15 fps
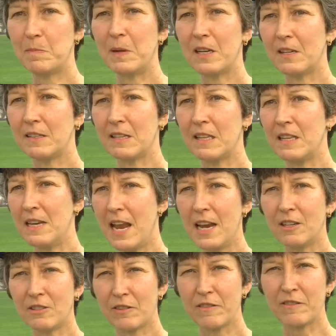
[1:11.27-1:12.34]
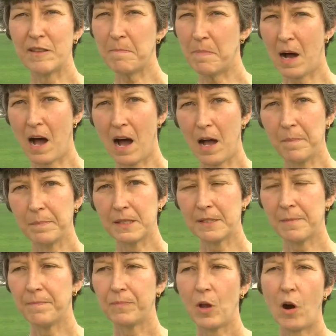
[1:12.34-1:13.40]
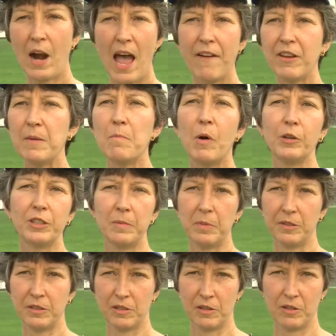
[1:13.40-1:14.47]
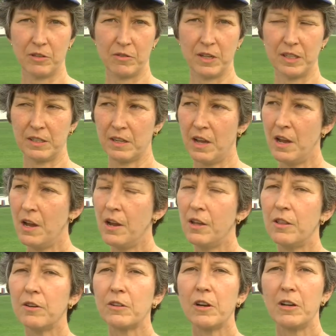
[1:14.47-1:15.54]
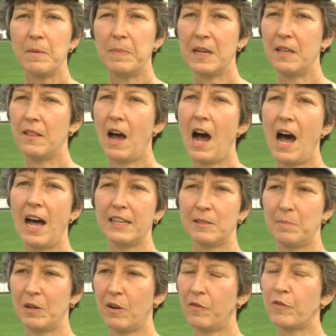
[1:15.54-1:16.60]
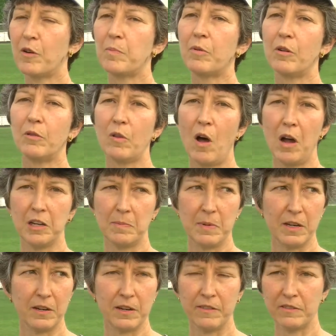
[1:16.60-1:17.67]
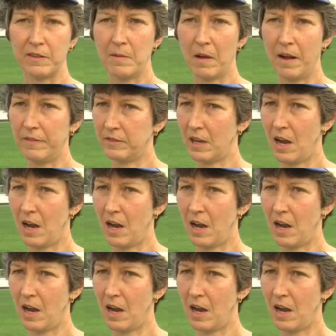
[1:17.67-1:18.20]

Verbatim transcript: because of the nature of the bombs, are having multiple surgeries. They're going to be in the hospital for a prolonged period of, of